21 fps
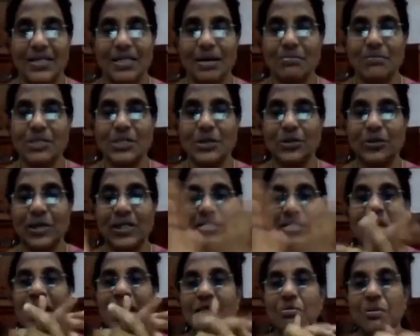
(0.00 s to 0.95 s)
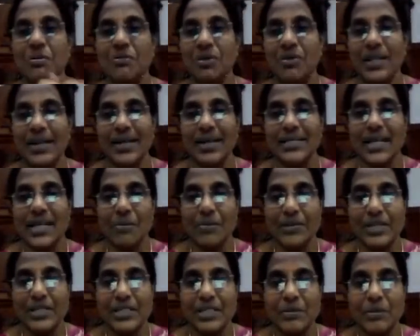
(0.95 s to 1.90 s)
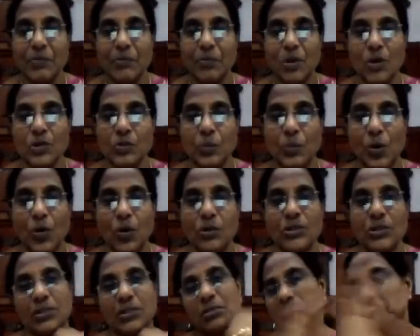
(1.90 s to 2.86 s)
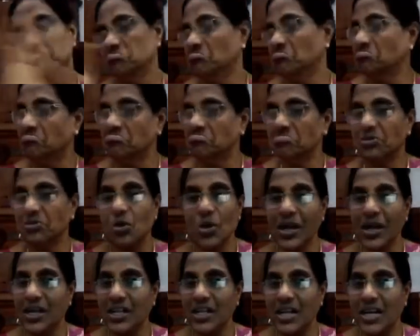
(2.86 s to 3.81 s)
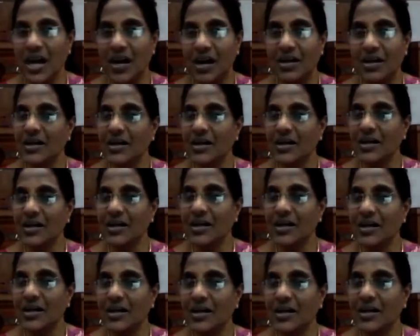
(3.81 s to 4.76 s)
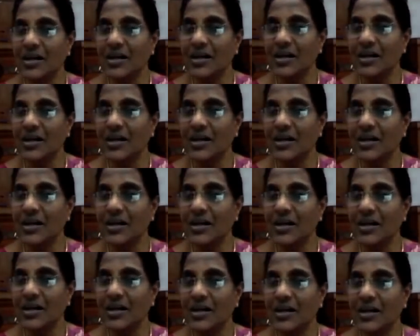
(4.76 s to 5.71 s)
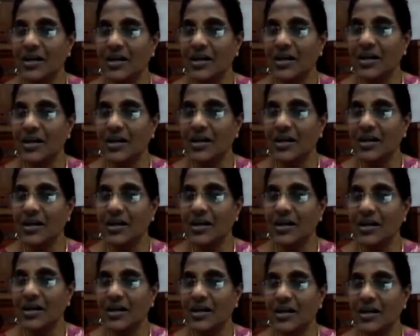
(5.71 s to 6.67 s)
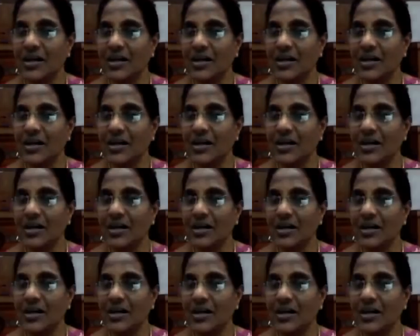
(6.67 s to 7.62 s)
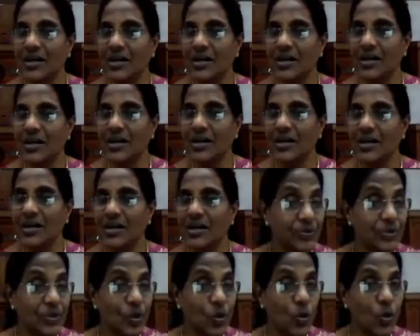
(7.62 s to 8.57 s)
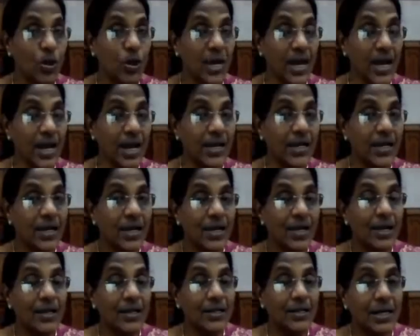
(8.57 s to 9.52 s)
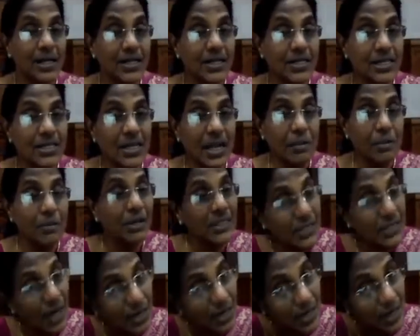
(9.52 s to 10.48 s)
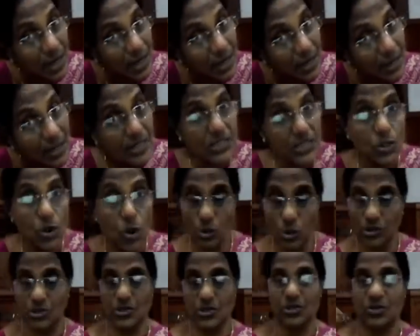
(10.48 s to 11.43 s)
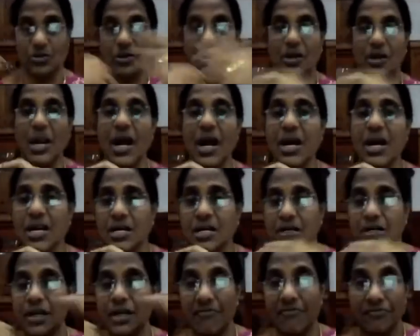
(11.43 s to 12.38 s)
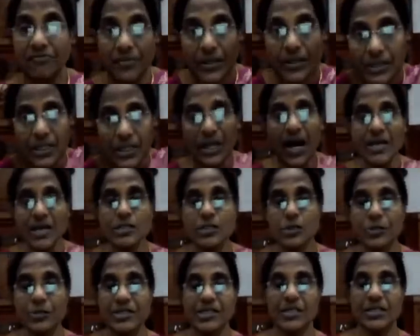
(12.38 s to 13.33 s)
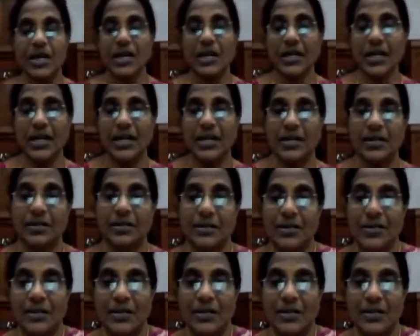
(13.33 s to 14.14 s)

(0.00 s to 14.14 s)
Some students ask me, will the examination be postponed? No idea. So there is a lot of uncertainty. There is limited time. Okay. There is limited resource. Right. Everything has to be studied.